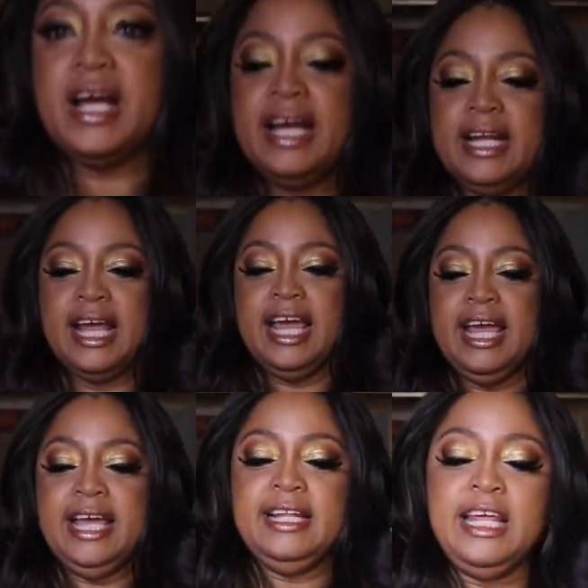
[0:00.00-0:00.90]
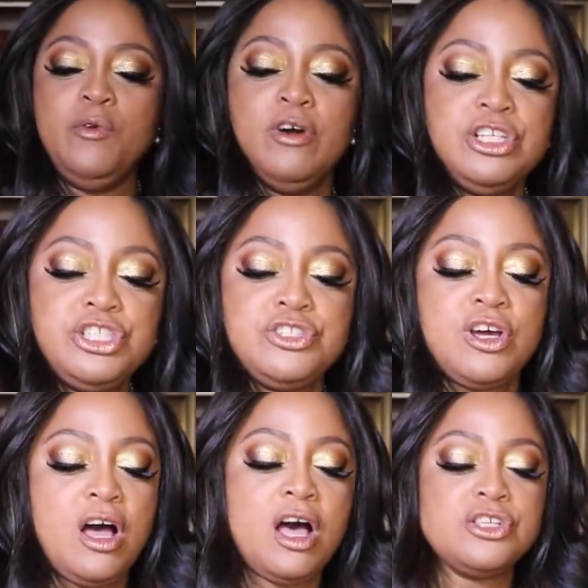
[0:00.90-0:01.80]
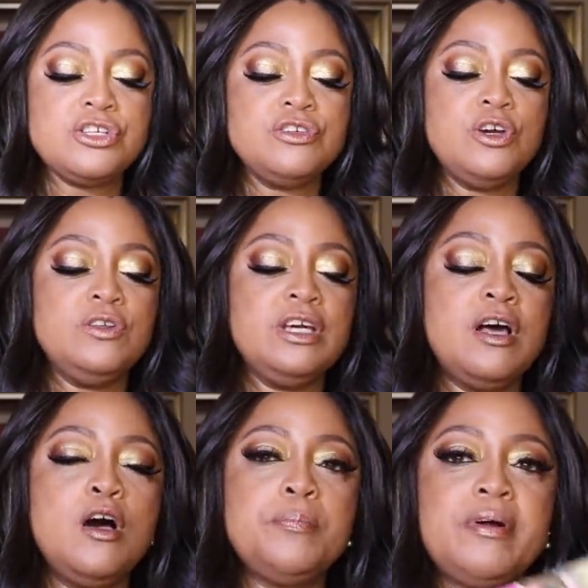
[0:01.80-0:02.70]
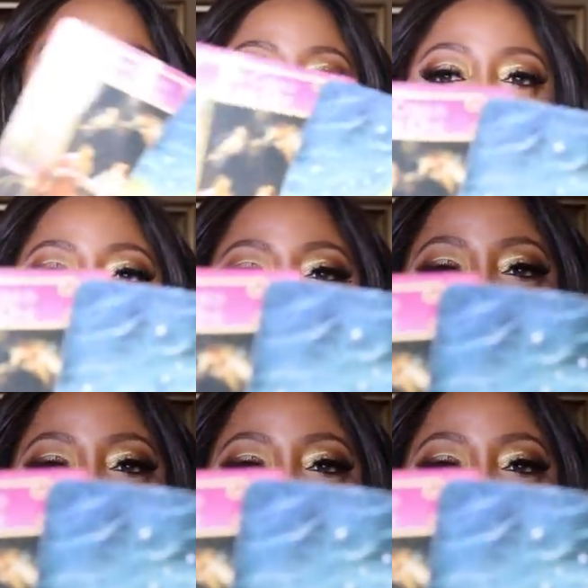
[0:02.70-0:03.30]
right? And they want you to also know that all problems